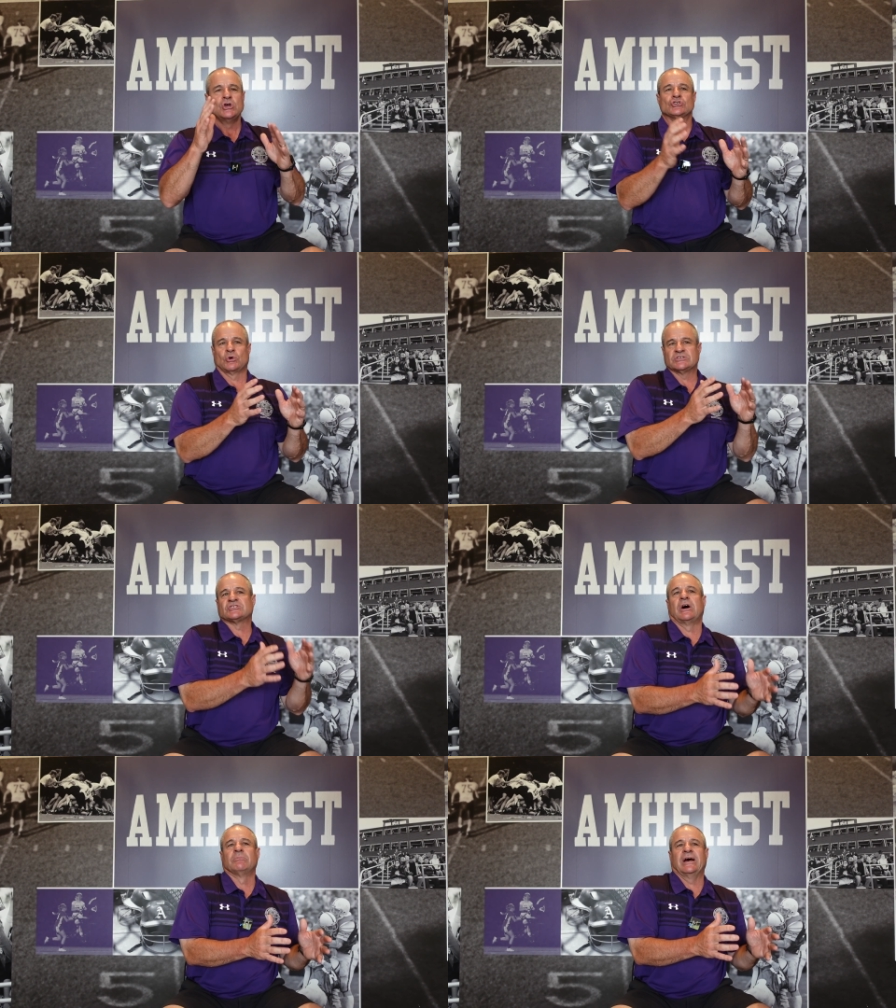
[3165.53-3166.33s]
So on
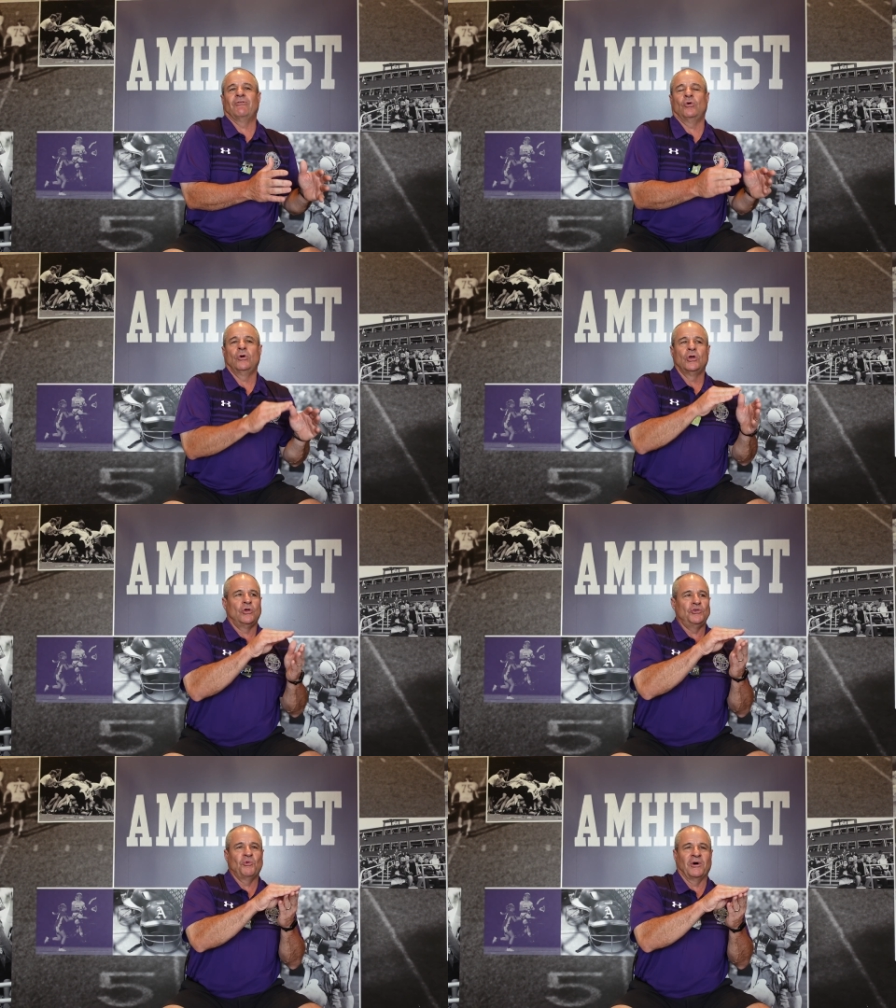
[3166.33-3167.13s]
some level,
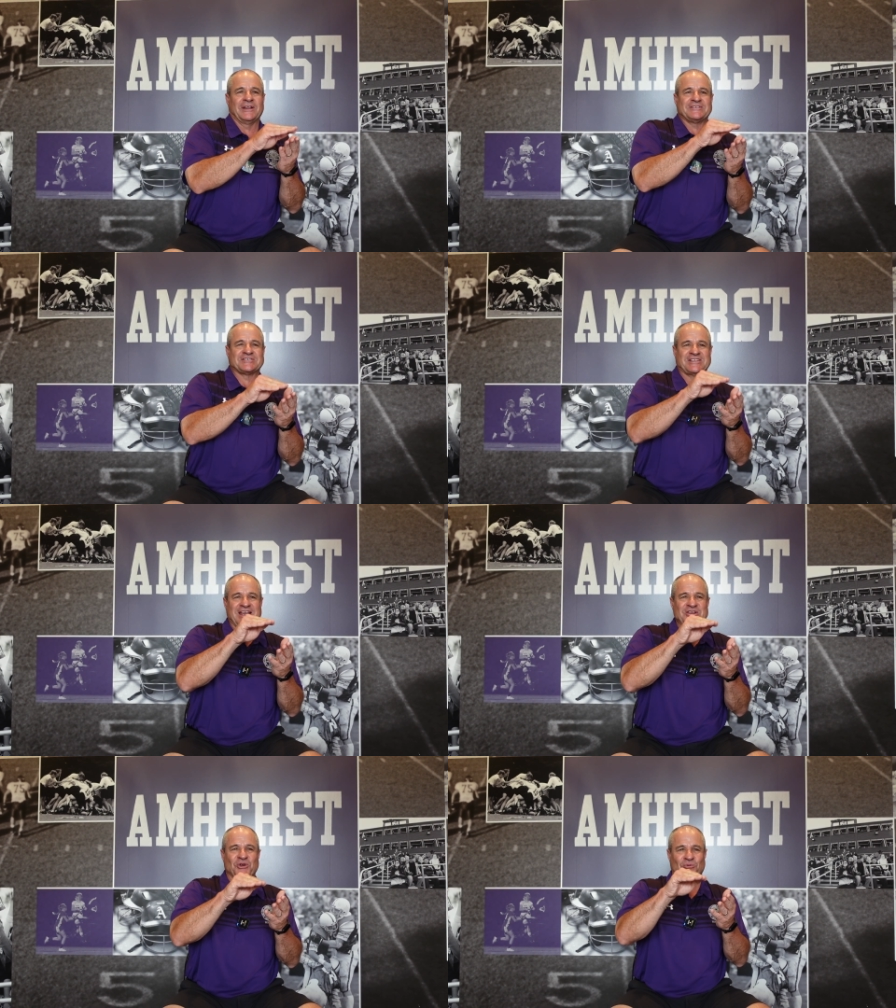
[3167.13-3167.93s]
you want to
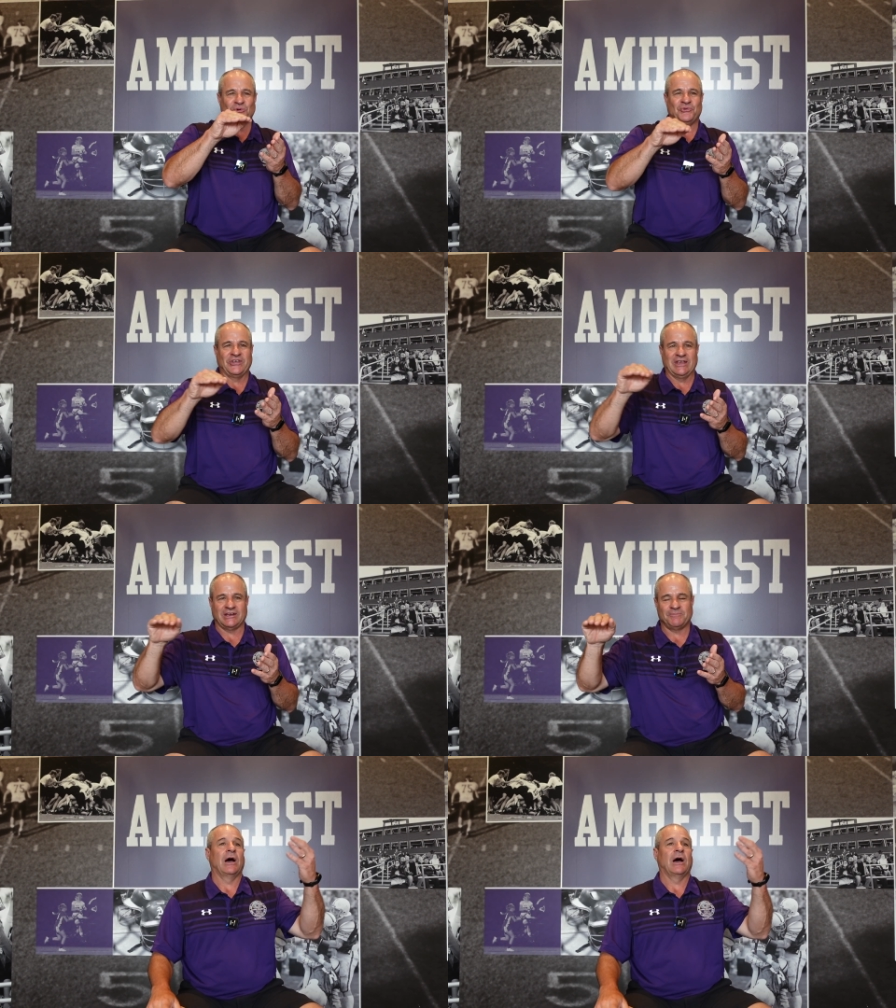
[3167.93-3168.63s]
stay to your routine.